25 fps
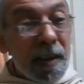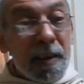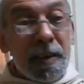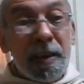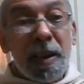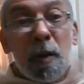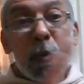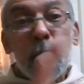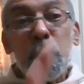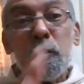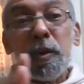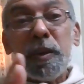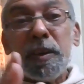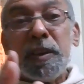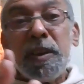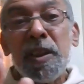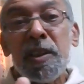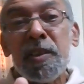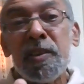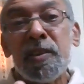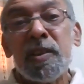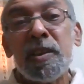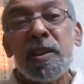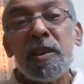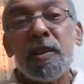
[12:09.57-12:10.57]
Now,
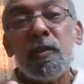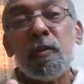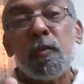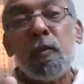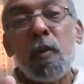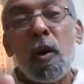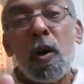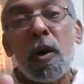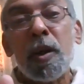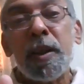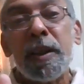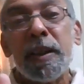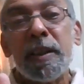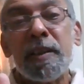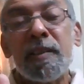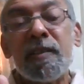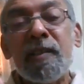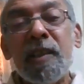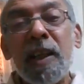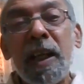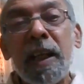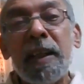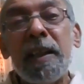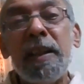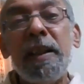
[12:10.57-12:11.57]
this is what
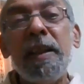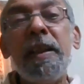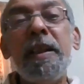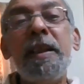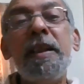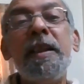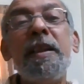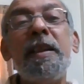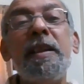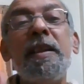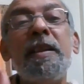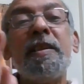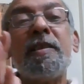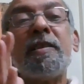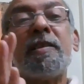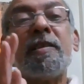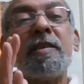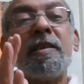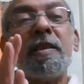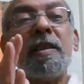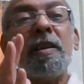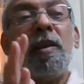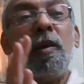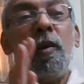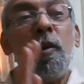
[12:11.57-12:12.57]
exactly
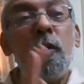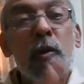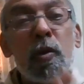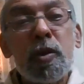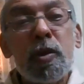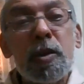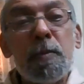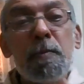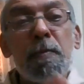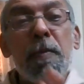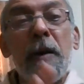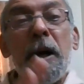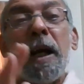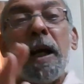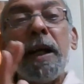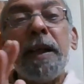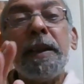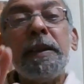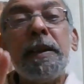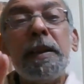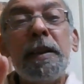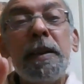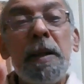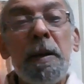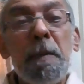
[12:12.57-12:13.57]
is looked by
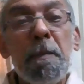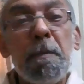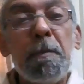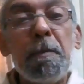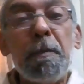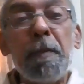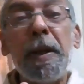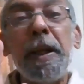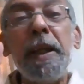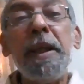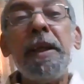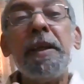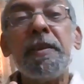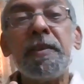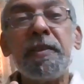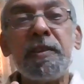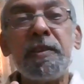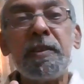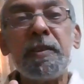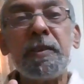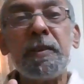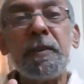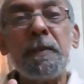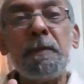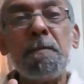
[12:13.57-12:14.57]
the
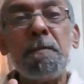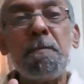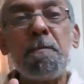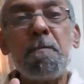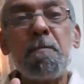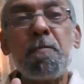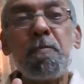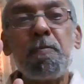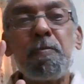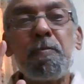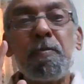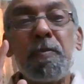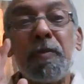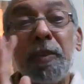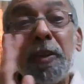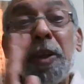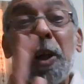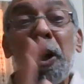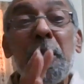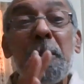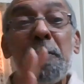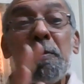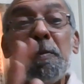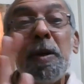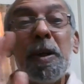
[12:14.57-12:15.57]
prayas,
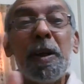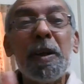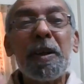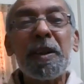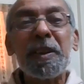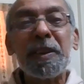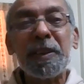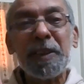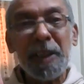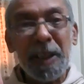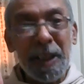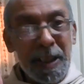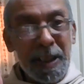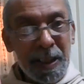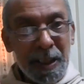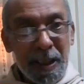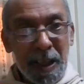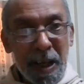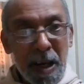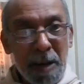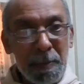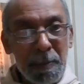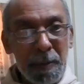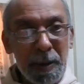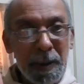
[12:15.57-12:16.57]
dharma, artha and
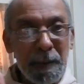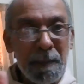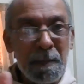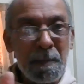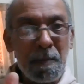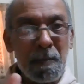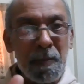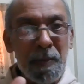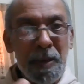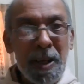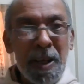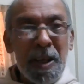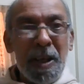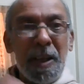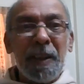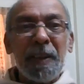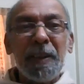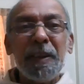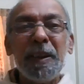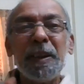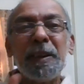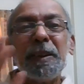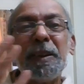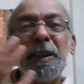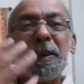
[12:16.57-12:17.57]
kama.
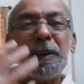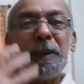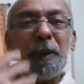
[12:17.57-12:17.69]
The